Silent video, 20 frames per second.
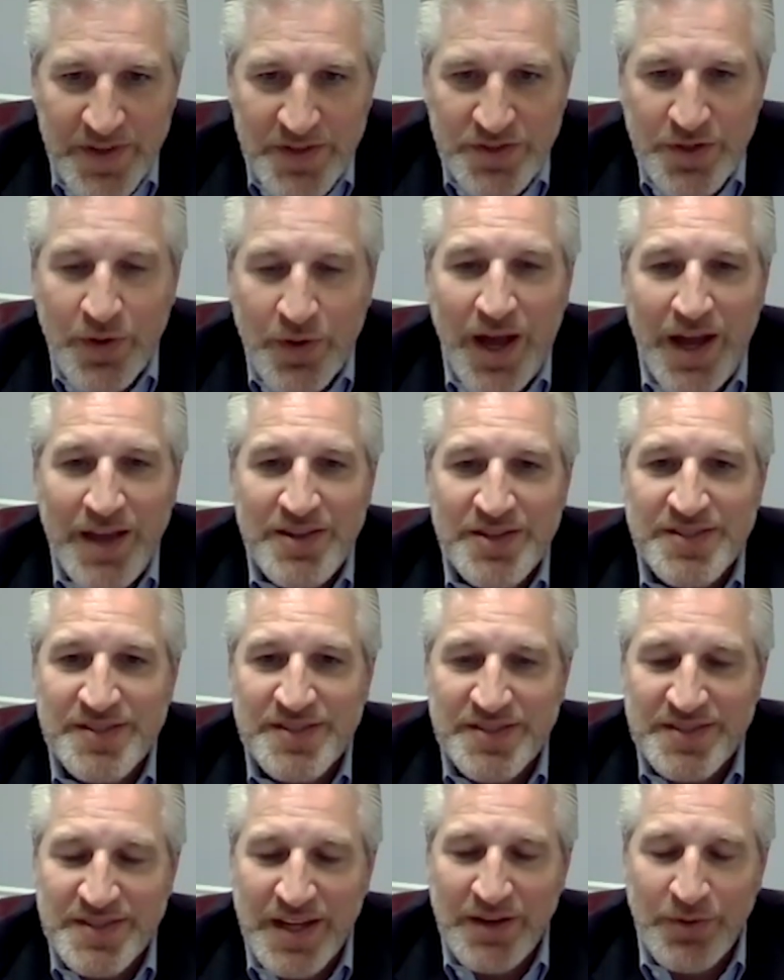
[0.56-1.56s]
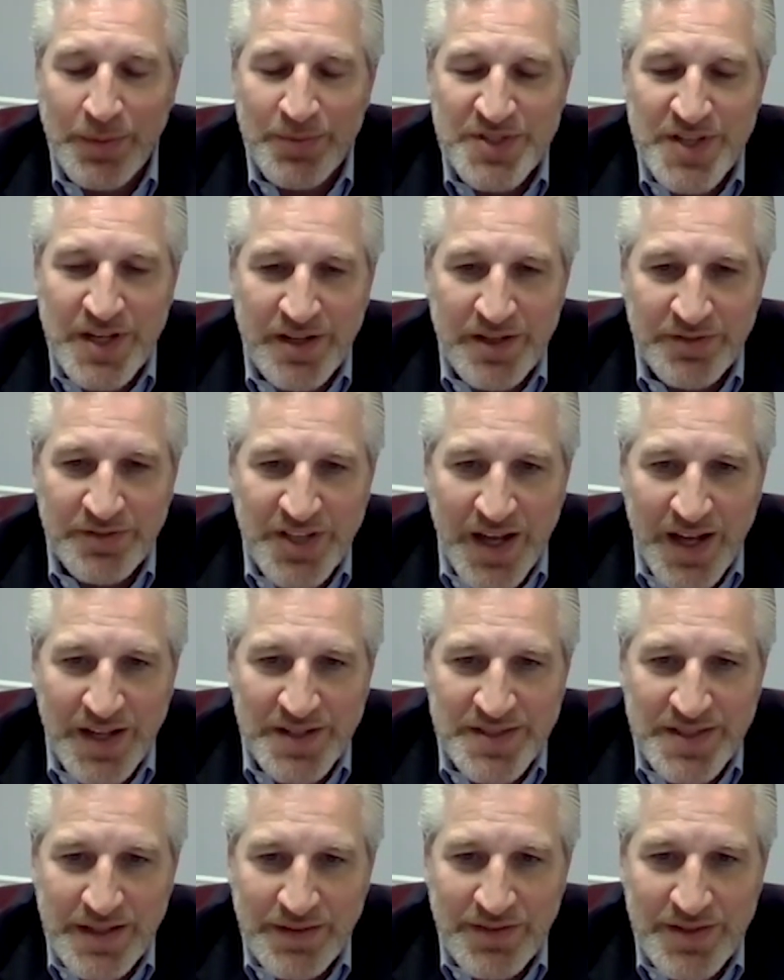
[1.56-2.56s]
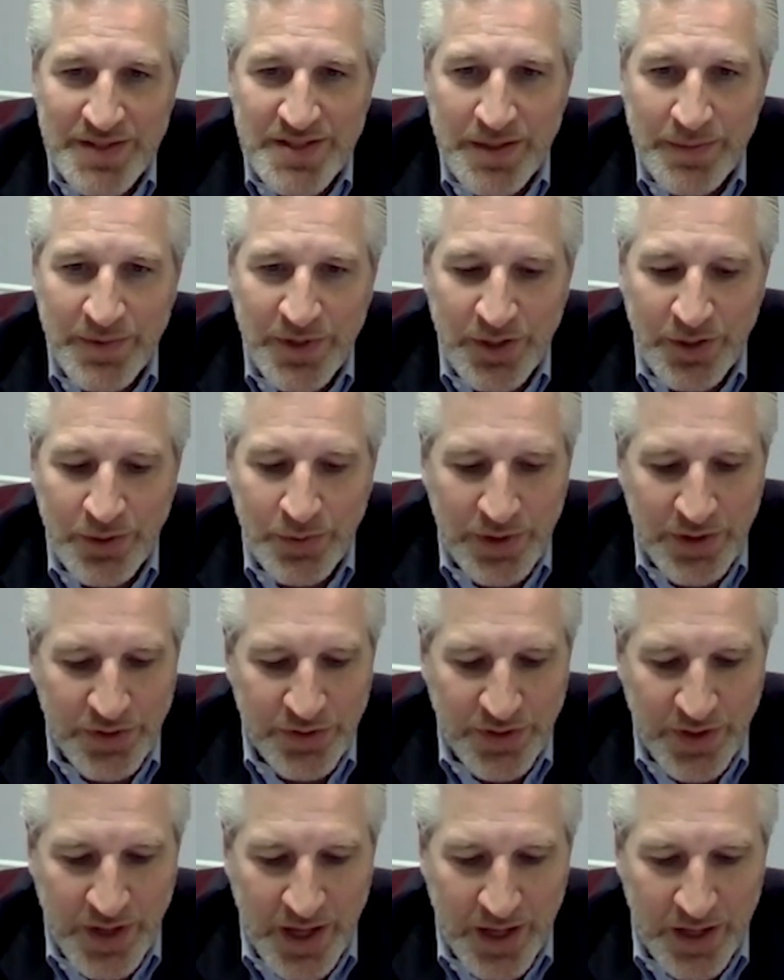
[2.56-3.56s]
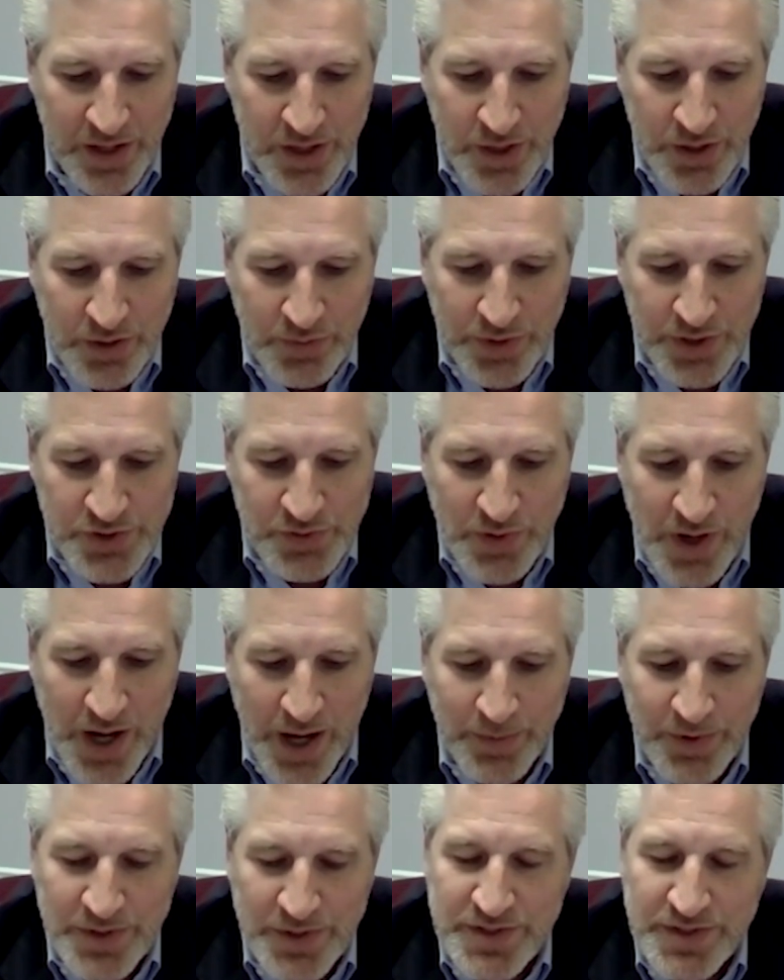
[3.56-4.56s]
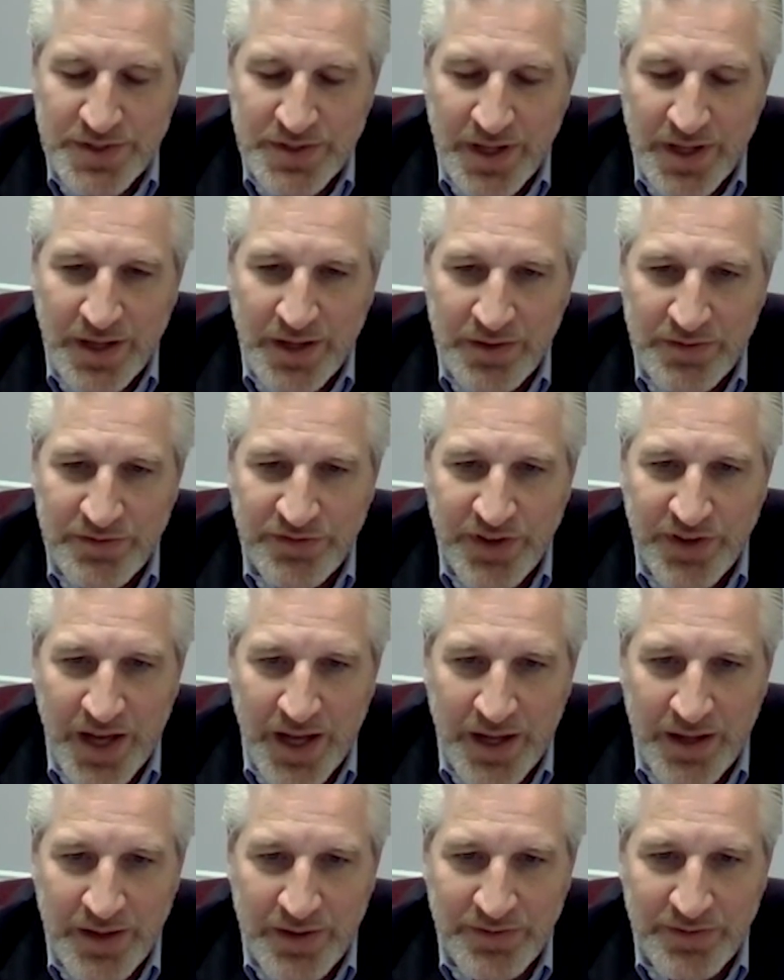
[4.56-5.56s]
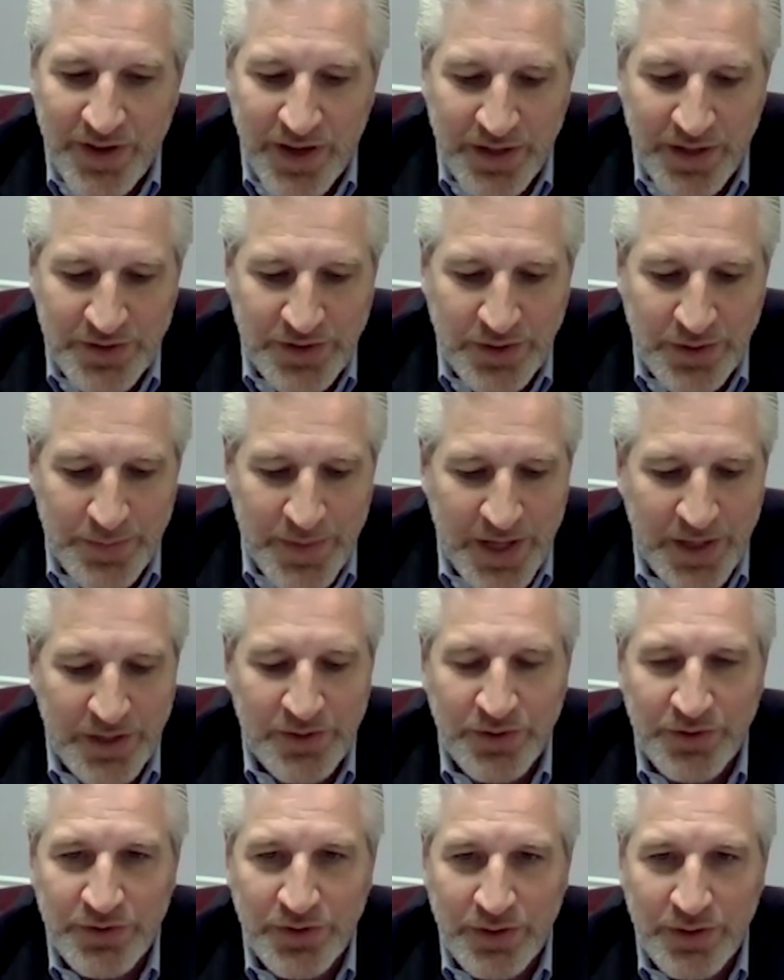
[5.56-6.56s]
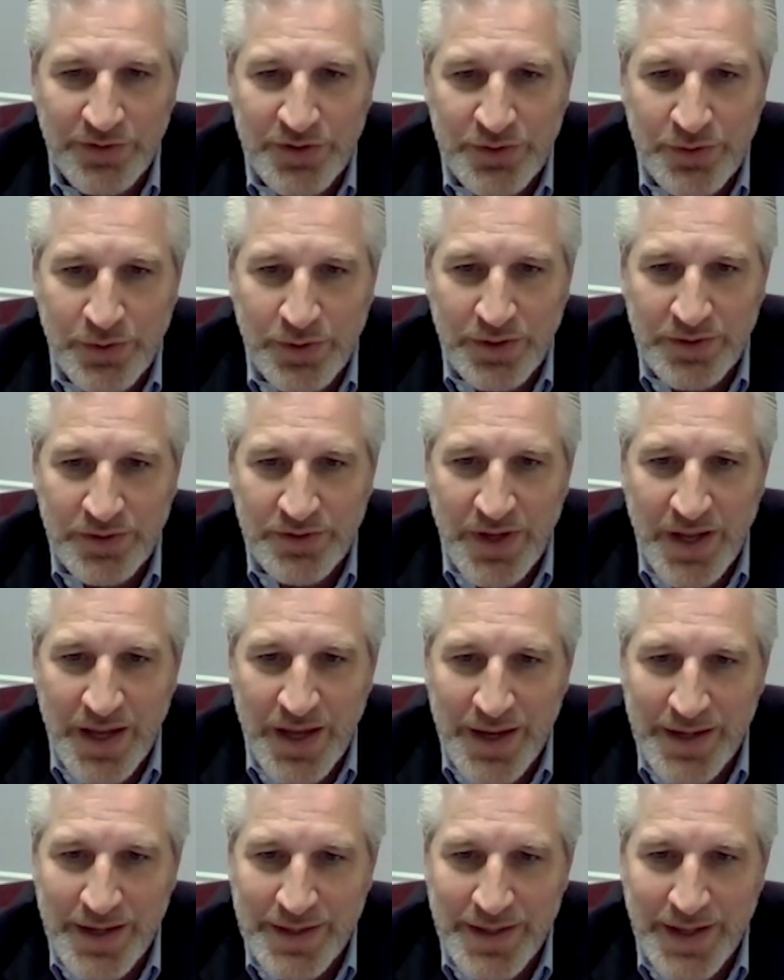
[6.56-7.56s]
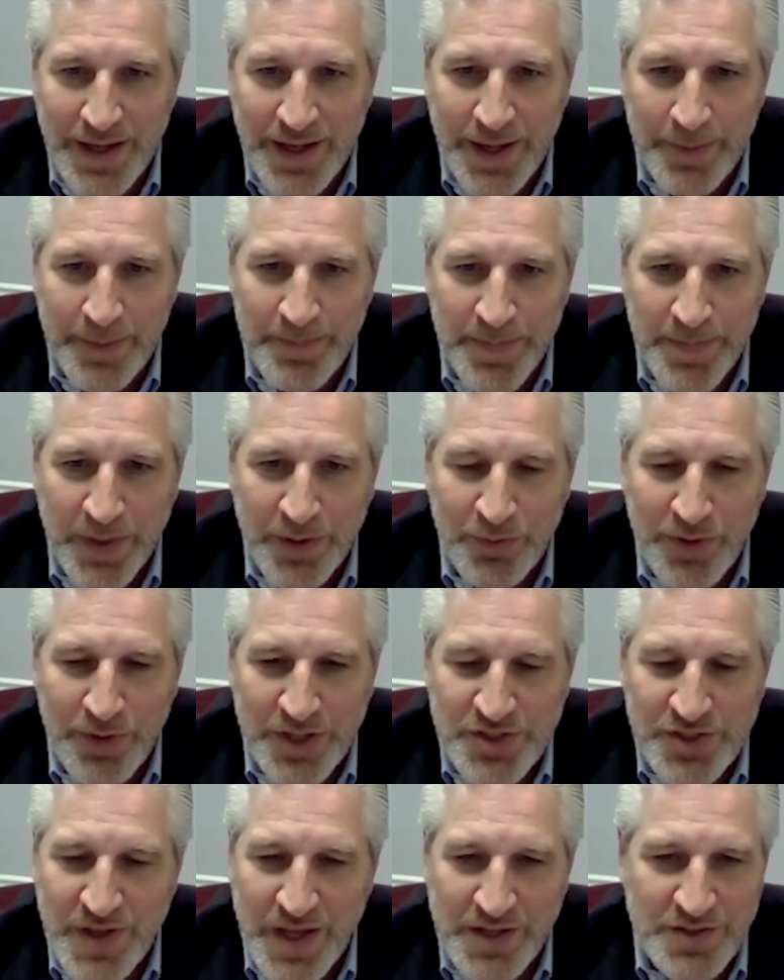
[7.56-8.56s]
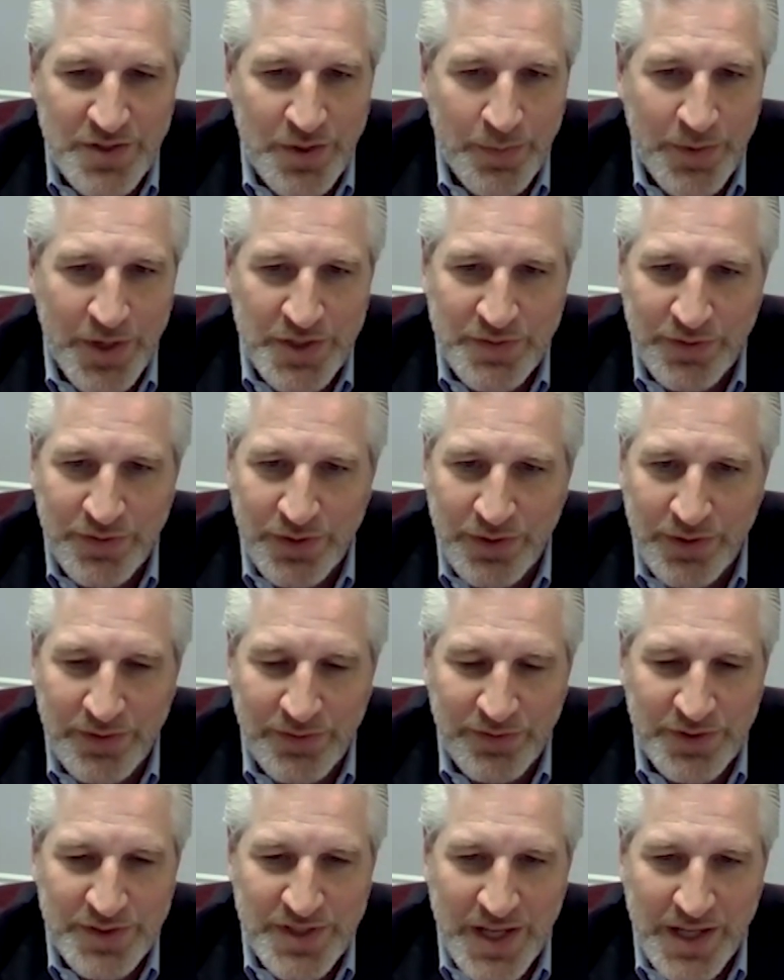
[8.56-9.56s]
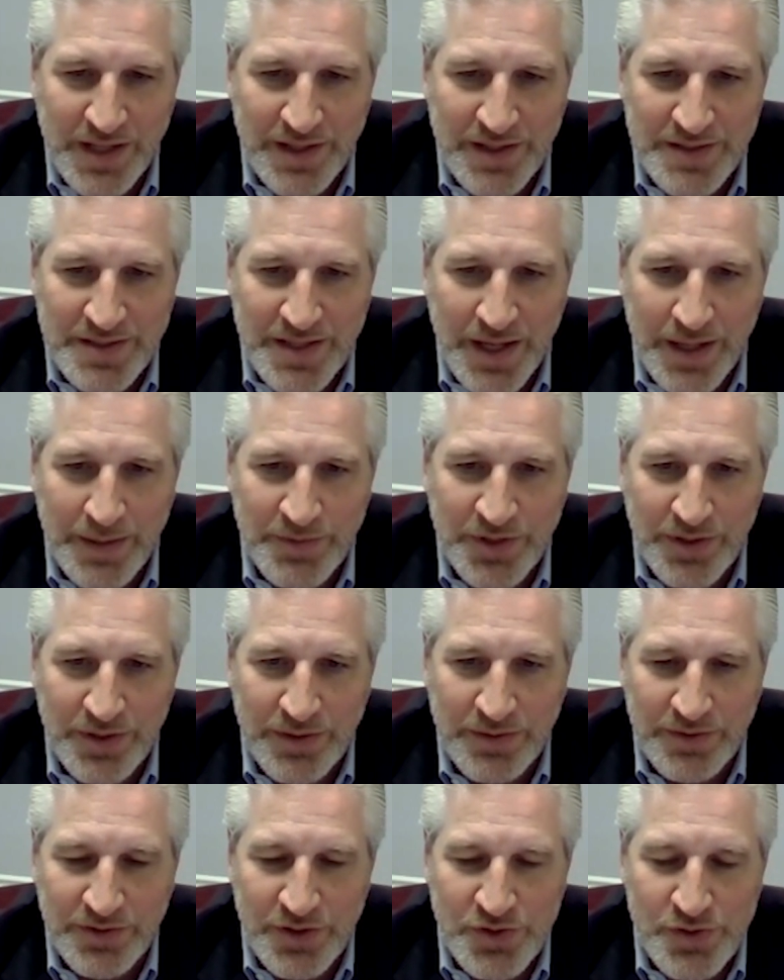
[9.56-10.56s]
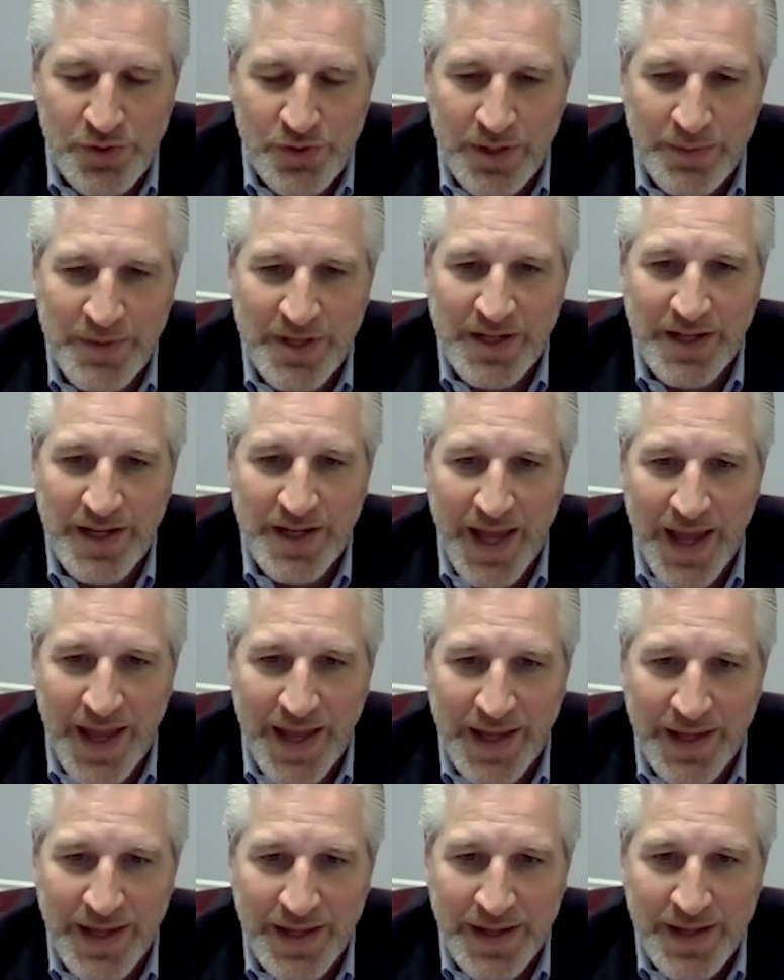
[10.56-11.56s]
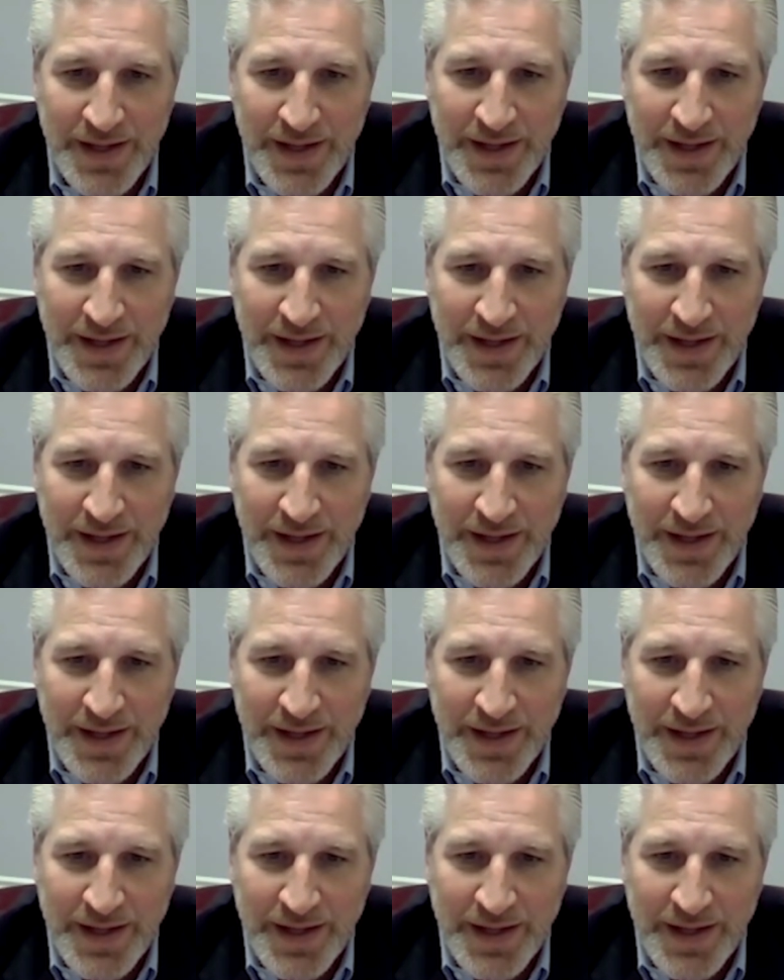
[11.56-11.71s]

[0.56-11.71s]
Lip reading: So hi, this is State Representative Todd Stephens. I'm here with Rich Roberts of Volunteer Medical Service Corps. And Rich, thanks so much for taking the time to join me today.